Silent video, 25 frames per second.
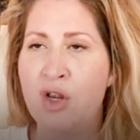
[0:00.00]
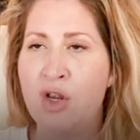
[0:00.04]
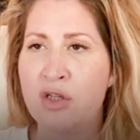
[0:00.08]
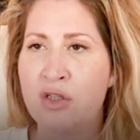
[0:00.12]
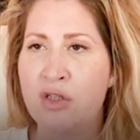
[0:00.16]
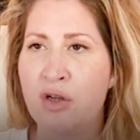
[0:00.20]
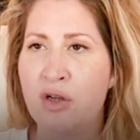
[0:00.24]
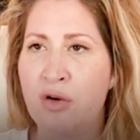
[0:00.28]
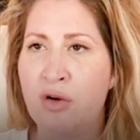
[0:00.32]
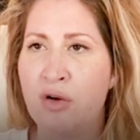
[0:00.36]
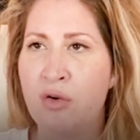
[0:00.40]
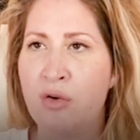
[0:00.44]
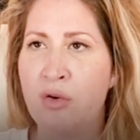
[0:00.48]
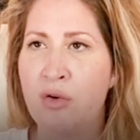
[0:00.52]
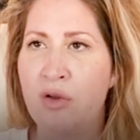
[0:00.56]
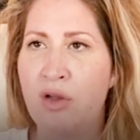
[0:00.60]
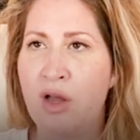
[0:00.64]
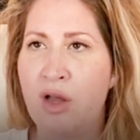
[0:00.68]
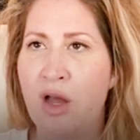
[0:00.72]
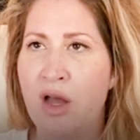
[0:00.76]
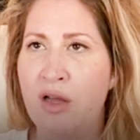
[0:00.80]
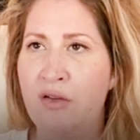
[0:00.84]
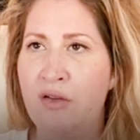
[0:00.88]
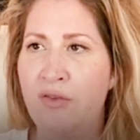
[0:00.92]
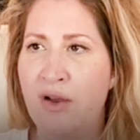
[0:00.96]
So
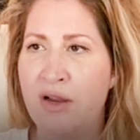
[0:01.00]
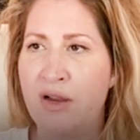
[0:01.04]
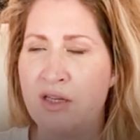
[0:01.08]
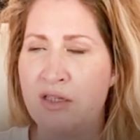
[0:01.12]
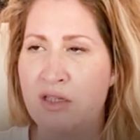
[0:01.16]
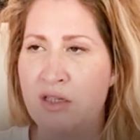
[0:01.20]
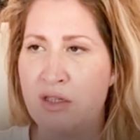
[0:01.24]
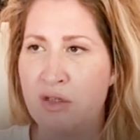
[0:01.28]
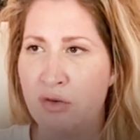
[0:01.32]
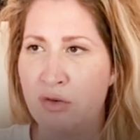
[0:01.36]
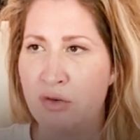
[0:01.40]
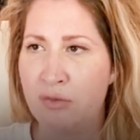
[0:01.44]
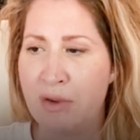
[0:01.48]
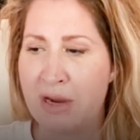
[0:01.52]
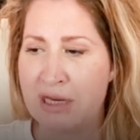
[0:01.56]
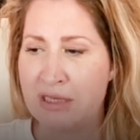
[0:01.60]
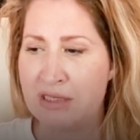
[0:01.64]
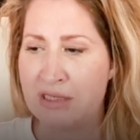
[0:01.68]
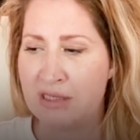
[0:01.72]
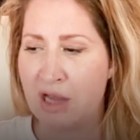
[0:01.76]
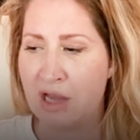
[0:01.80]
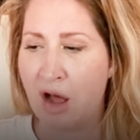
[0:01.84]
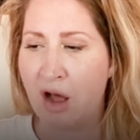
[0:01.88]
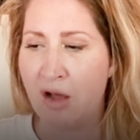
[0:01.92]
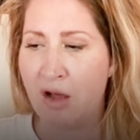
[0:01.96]
advice to
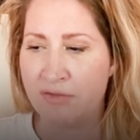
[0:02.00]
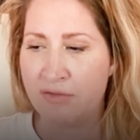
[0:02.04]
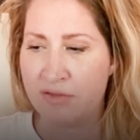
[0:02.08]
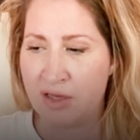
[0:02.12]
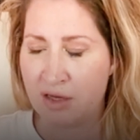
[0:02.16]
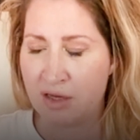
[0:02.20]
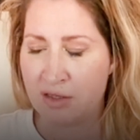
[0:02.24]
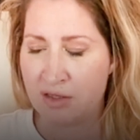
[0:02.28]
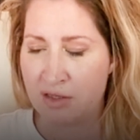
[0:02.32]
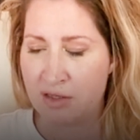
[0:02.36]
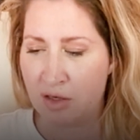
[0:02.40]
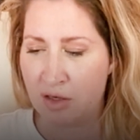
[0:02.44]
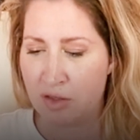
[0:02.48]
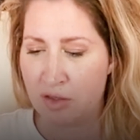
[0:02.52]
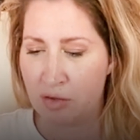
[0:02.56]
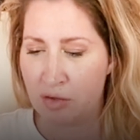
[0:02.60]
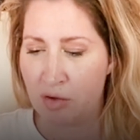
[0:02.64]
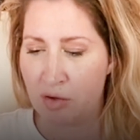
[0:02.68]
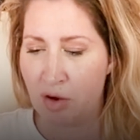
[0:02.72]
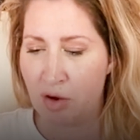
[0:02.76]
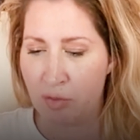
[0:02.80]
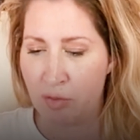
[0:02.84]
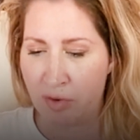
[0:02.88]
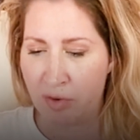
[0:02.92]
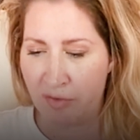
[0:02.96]
myself 6 years
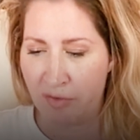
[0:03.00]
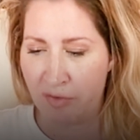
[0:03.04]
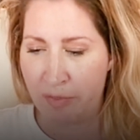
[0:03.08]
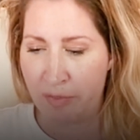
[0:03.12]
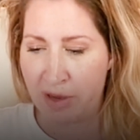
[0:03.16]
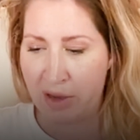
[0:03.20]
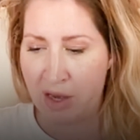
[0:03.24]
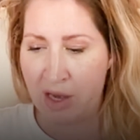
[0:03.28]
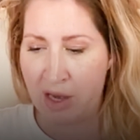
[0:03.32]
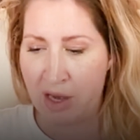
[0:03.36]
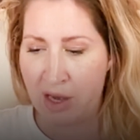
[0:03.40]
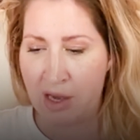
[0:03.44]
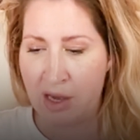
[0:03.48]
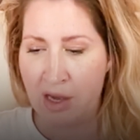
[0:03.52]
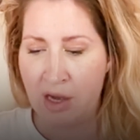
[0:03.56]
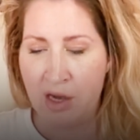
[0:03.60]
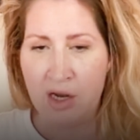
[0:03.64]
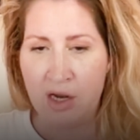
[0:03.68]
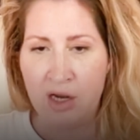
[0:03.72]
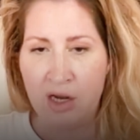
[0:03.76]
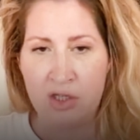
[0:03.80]
ago would have been